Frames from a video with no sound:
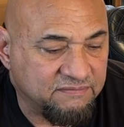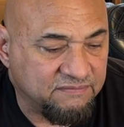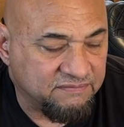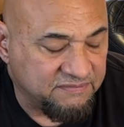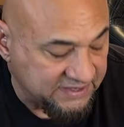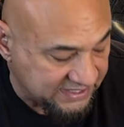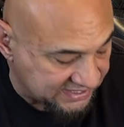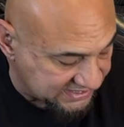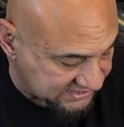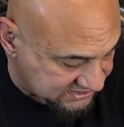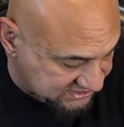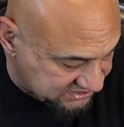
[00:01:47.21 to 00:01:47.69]

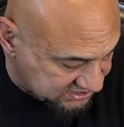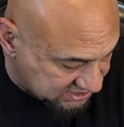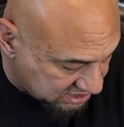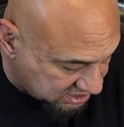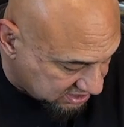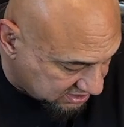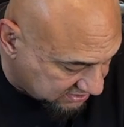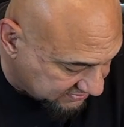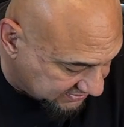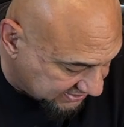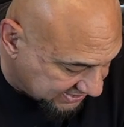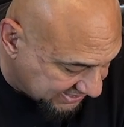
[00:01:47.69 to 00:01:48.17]
they
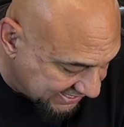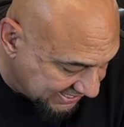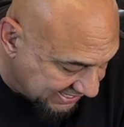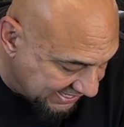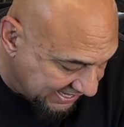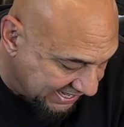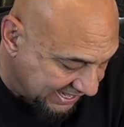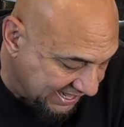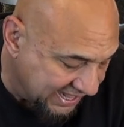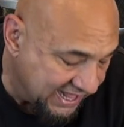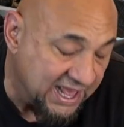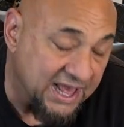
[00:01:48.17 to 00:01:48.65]
saw that I
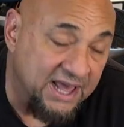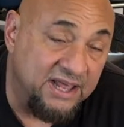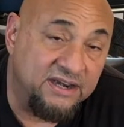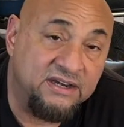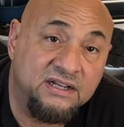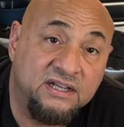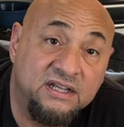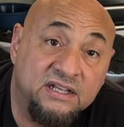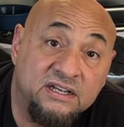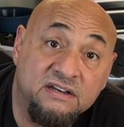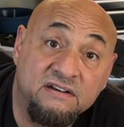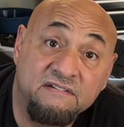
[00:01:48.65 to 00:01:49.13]
had
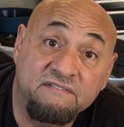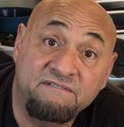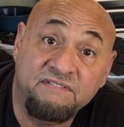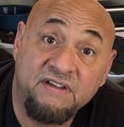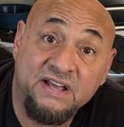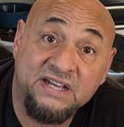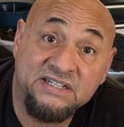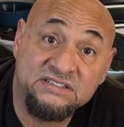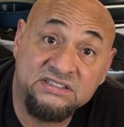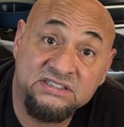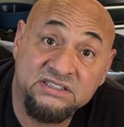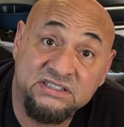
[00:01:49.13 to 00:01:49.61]
an
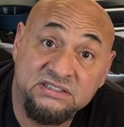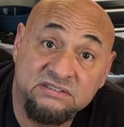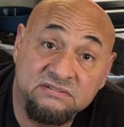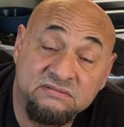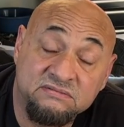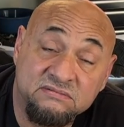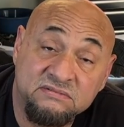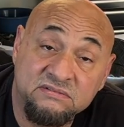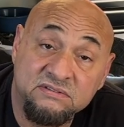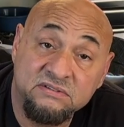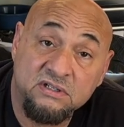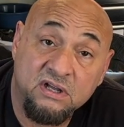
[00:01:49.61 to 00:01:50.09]
infection
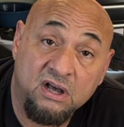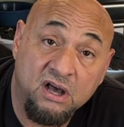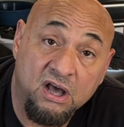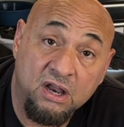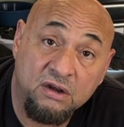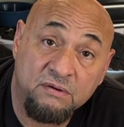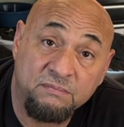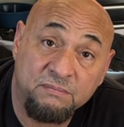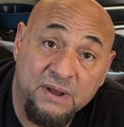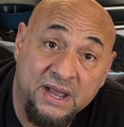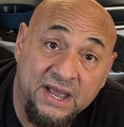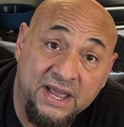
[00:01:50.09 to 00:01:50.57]

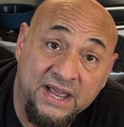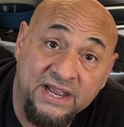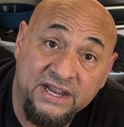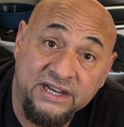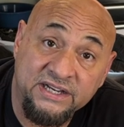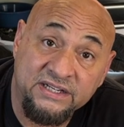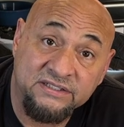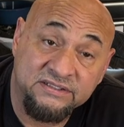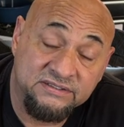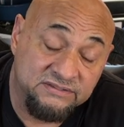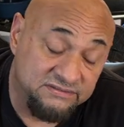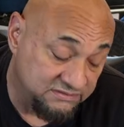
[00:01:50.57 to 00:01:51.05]
on
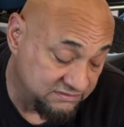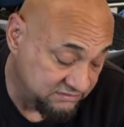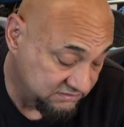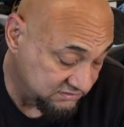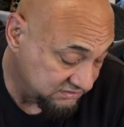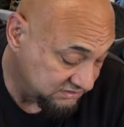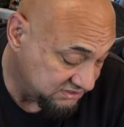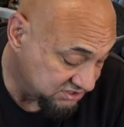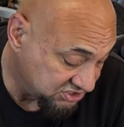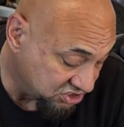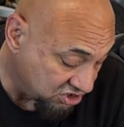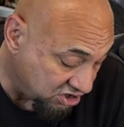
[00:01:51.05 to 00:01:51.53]
my
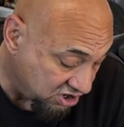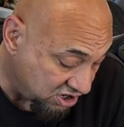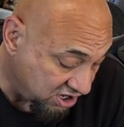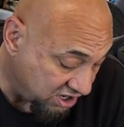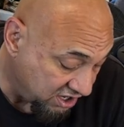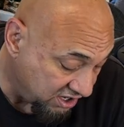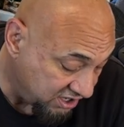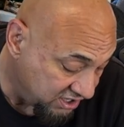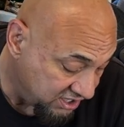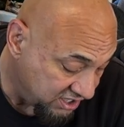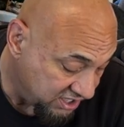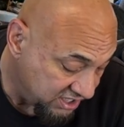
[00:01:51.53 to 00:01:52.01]

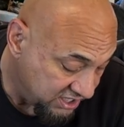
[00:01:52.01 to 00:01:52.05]
scar,